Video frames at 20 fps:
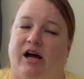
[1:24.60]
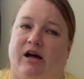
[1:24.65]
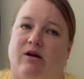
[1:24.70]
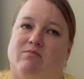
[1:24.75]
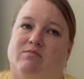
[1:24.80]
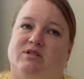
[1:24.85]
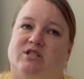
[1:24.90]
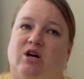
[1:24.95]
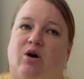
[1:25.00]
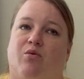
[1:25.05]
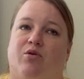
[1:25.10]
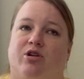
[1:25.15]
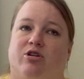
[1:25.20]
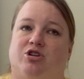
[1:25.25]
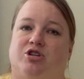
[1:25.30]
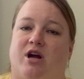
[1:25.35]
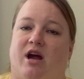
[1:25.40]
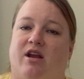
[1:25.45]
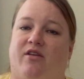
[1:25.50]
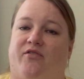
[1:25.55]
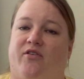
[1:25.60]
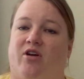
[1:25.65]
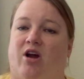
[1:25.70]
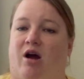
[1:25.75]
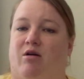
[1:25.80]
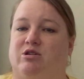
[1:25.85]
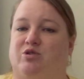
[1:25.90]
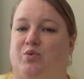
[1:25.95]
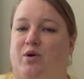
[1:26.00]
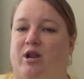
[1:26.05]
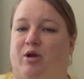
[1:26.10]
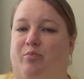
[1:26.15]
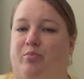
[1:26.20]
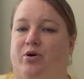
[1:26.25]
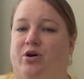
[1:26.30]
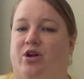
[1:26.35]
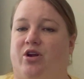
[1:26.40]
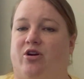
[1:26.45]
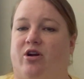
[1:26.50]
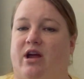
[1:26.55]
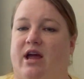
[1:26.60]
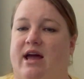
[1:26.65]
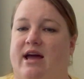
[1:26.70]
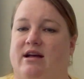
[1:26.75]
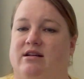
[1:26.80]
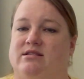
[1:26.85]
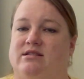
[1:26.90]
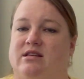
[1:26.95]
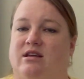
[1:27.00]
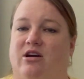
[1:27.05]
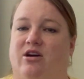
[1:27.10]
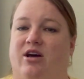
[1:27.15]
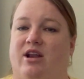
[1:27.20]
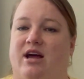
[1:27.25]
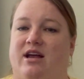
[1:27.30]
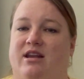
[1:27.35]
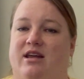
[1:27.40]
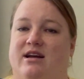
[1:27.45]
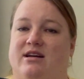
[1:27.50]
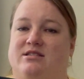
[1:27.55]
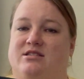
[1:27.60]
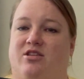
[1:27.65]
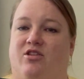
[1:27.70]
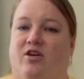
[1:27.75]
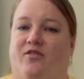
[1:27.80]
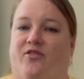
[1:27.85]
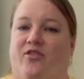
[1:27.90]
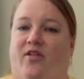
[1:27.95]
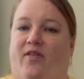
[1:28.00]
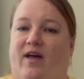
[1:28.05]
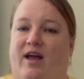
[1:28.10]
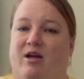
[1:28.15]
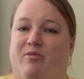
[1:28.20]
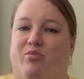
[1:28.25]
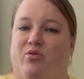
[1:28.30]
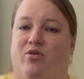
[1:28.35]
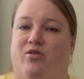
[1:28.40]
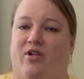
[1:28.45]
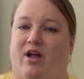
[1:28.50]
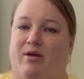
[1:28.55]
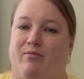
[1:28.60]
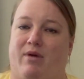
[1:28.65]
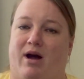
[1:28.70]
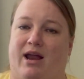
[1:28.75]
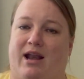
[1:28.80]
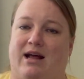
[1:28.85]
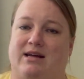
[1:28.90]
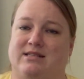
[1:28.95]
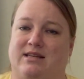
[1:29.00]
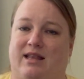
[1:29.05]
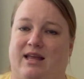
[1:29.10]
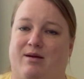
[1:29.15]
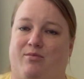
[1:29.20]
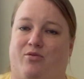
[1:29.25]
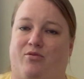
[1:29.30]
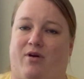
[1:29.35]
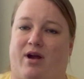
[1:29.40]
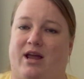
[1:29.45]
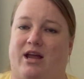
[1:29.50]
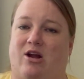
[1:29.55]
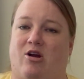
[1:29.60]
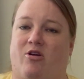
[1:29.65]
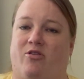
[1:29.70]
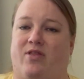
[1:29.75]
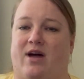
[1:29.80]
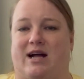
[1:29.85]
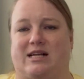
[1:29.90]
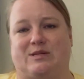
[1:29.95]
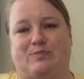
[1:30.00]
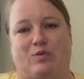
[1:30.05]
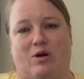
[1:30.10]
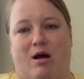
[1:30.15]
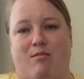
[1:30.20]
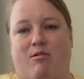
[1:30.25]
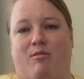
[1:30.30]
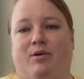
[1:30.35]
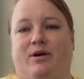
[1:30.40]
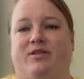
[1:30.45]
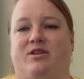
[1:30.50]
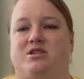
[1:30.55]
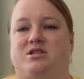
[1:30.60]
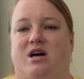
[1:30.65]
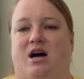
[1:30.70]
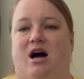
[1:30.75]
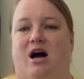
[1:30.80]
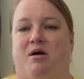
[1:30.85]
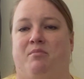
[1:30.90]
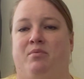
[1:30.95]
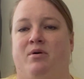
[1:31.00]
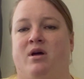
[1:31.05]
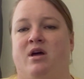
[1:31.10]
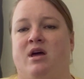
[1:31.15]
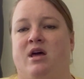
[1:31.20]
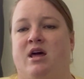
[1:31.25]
So when you're trying to figure out which way to put your case, a good idea is to look for the label. Like mine has a label right here. That's probably the top.